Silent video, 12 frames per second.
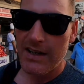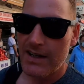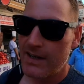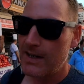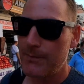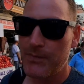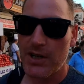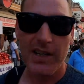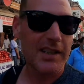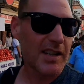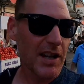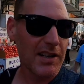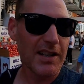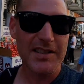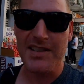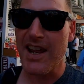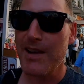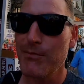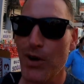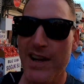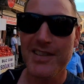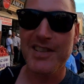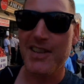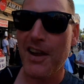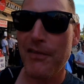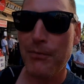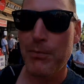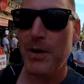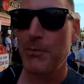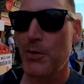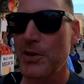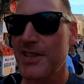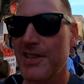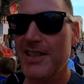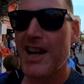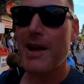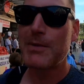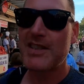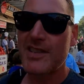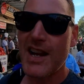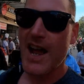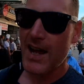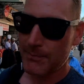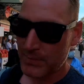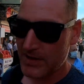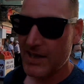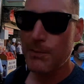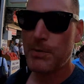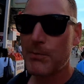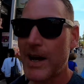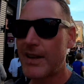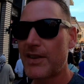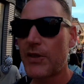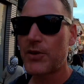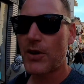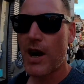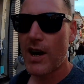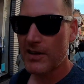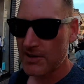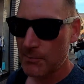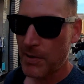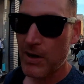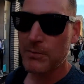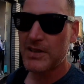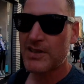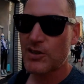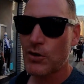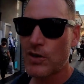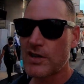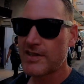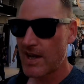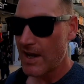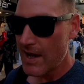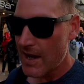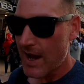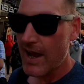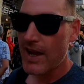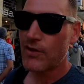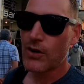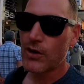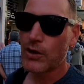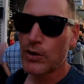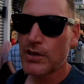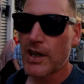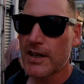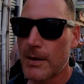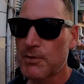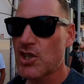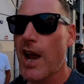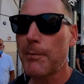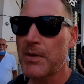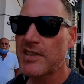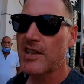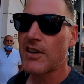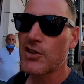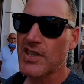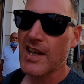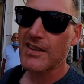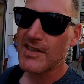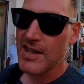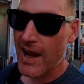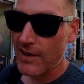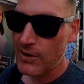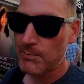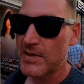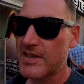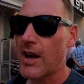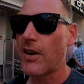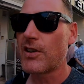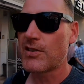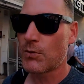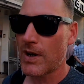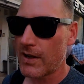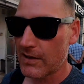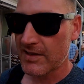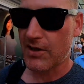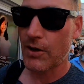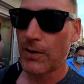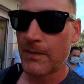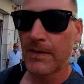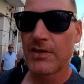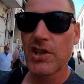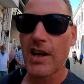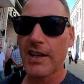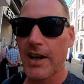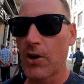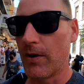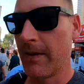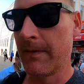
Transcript: They're gonna tell you it's name brand stuff, but most of the time it's not. But keep in mind that there are department stores and their own shopping centers inside the bazaar as well. So check it out.